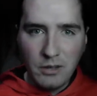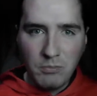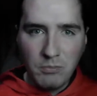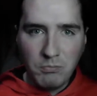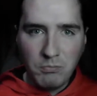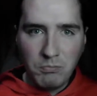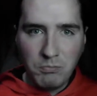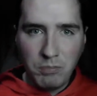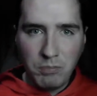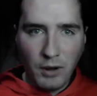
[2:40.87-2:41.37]

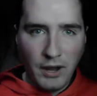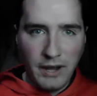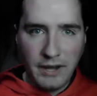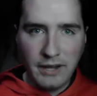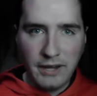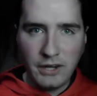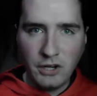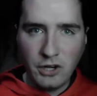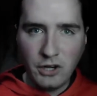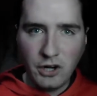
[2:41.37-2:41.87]
But
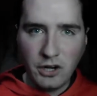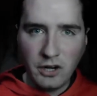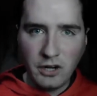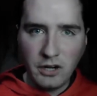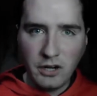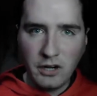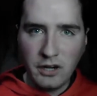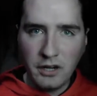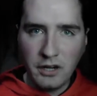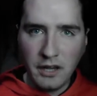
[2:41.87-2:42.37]
here,
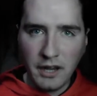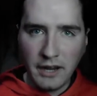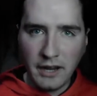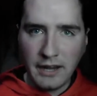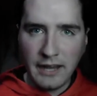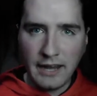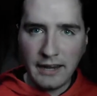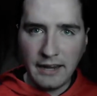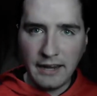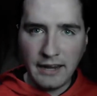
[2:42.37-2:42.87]

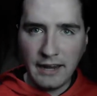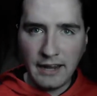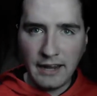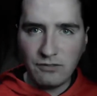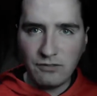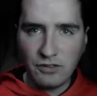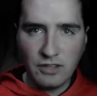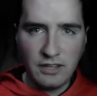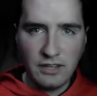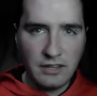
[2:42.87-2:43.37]
again, and I've
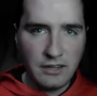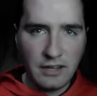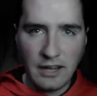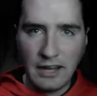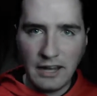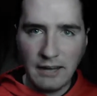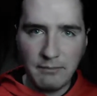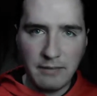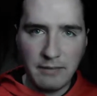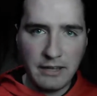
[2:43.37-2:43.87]
seen
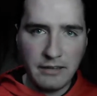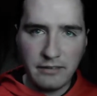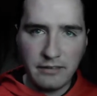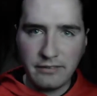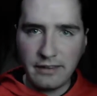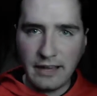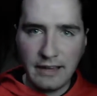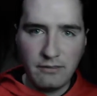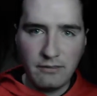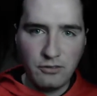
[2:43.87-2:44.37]
comments,
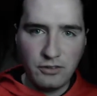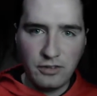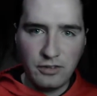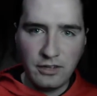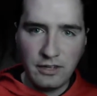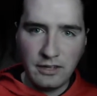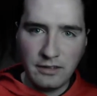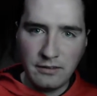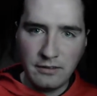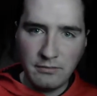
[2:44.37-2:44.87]
I've
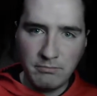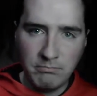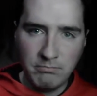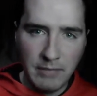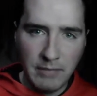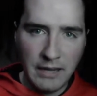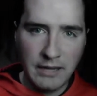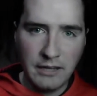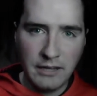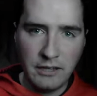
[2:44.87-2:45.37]
seen
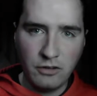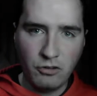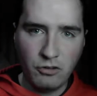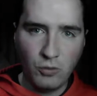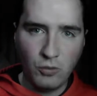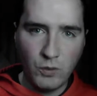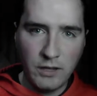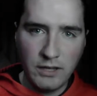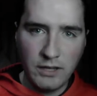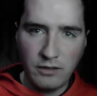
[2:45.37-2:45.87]
many
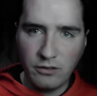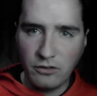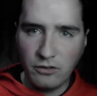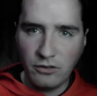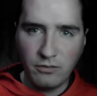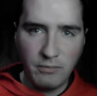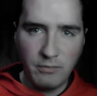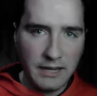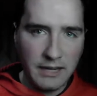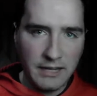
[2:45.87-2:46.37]
tweets,
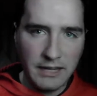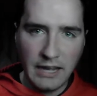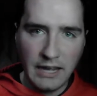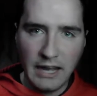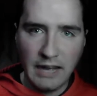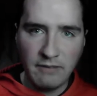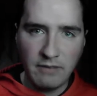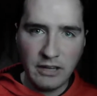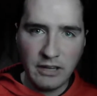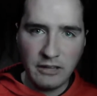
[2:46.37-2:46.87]
many
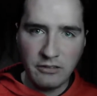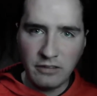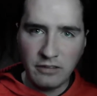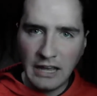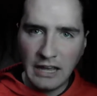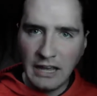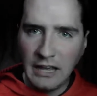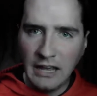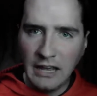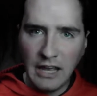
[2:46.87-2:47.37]
comments
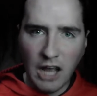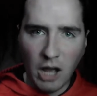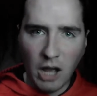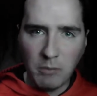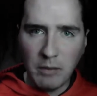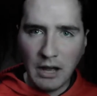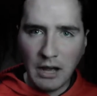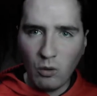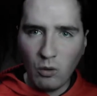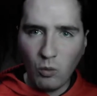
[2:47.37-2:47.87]

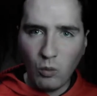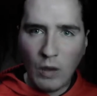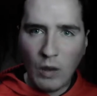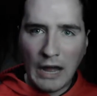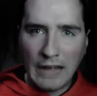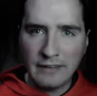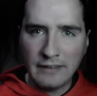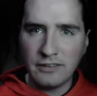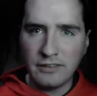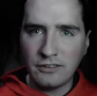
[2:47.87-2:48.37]
about
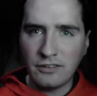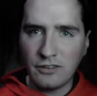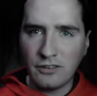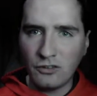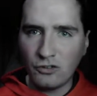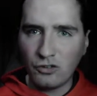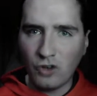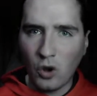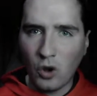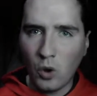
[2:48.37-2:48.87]
why this is
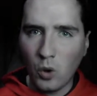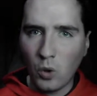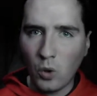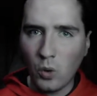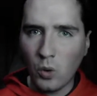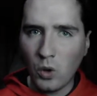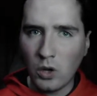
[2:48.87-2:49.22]
so